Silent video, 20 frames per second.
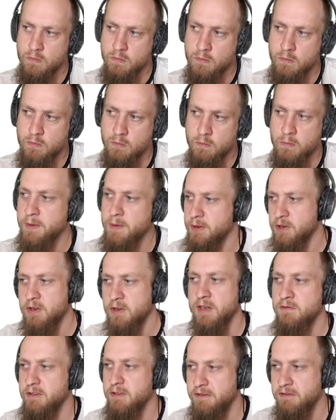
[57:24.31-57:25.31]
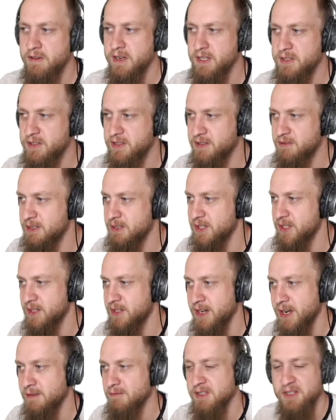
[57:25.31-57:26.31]
maybe you can rephrase the question. I
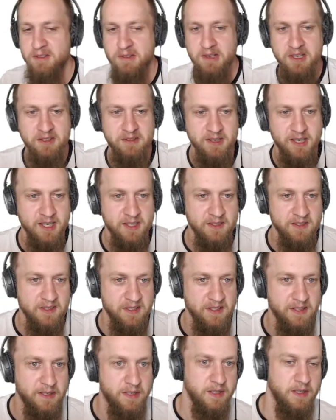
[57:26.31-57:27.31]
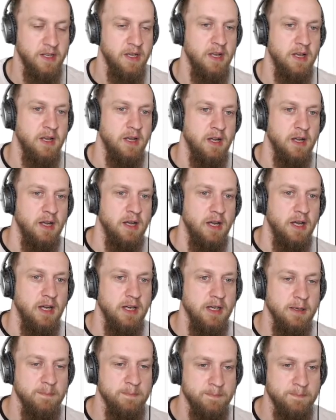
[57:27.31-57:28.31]
will try to answer it.
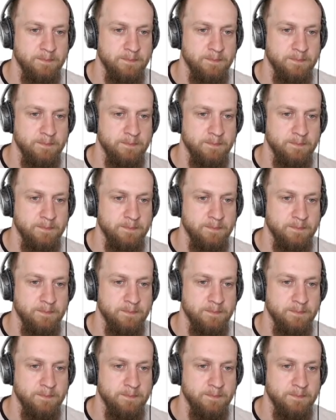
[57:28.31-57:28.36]
I